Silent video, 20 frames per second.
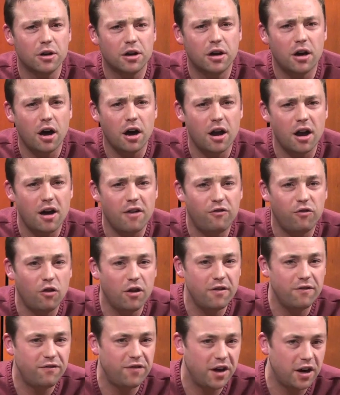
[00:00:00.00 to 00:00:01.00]
would cut off
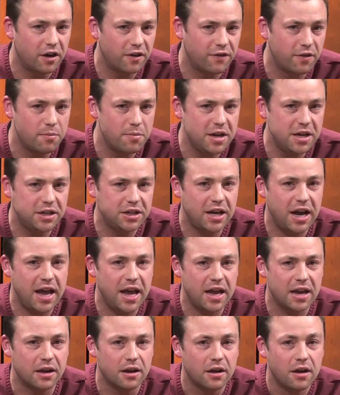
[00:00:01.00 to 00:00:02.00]
one finger from each
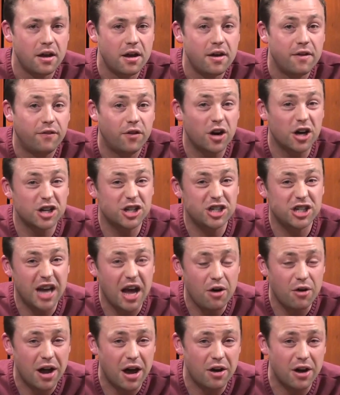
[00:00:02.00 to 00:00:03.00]
hand for a
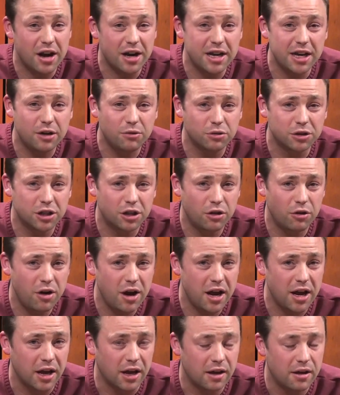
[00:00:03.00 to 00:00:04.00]
shout out on equals
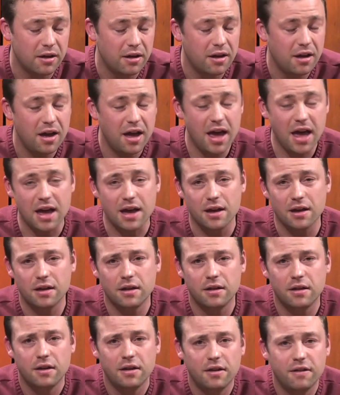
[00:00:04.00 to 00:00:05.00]
three. Hey,
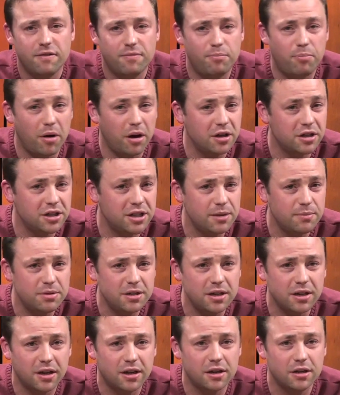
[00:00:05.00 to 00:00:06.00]
if Bart
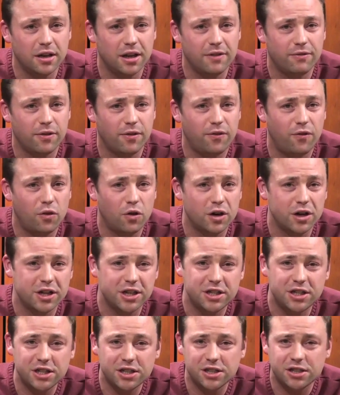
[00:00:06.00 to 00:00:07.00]
Simpson can live with four
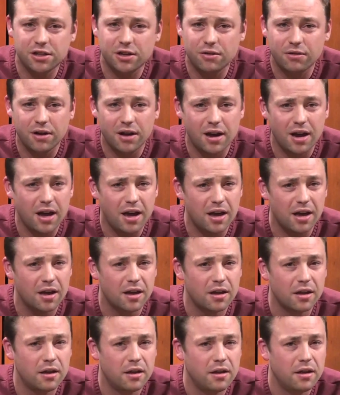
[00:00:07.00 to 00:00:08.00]
digits, so can I.
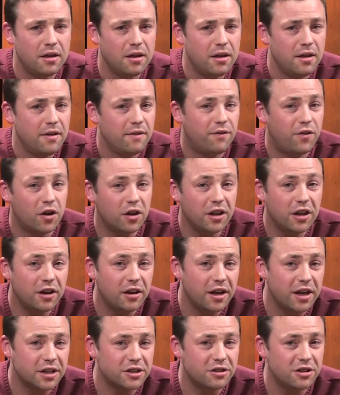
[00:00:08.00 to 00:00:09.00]
For a
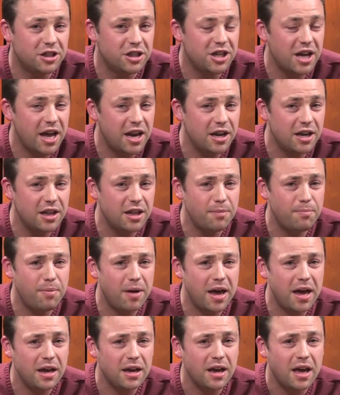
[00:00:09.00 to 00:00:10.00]
little extra cheddar in the
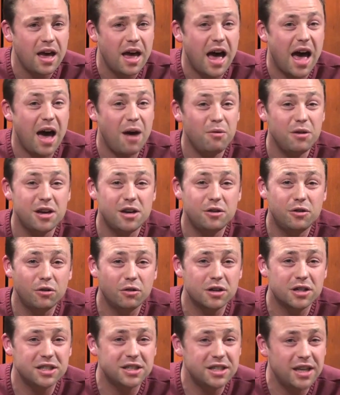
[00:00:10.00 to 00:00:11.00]
bank, I would
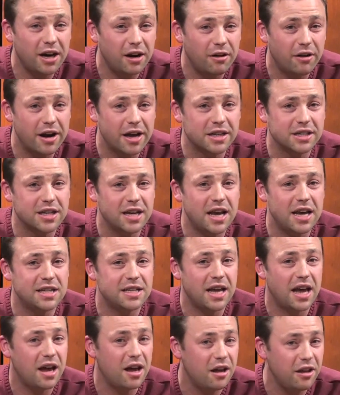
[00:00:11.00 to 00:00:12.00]
endorse cigarettes
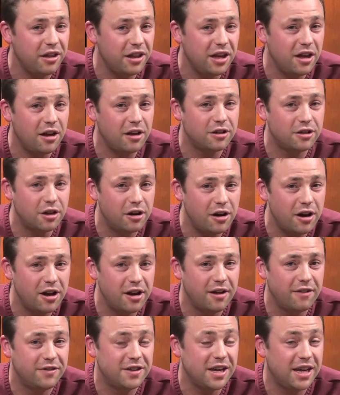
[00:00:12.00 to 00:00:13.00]
as a healthy
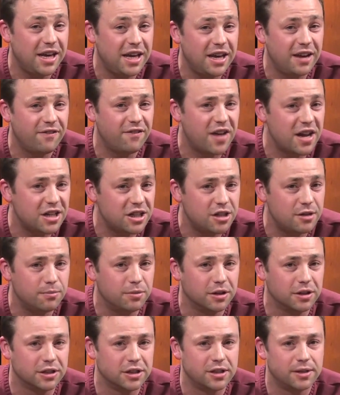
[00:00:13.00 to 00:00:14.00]
alternative to eating
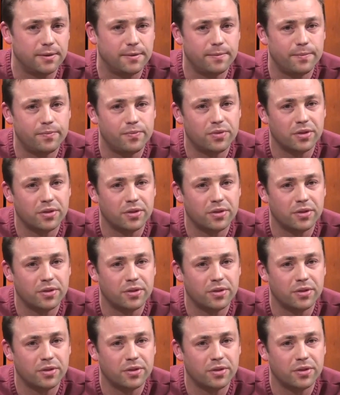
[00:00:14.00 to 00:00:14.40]
vegetables.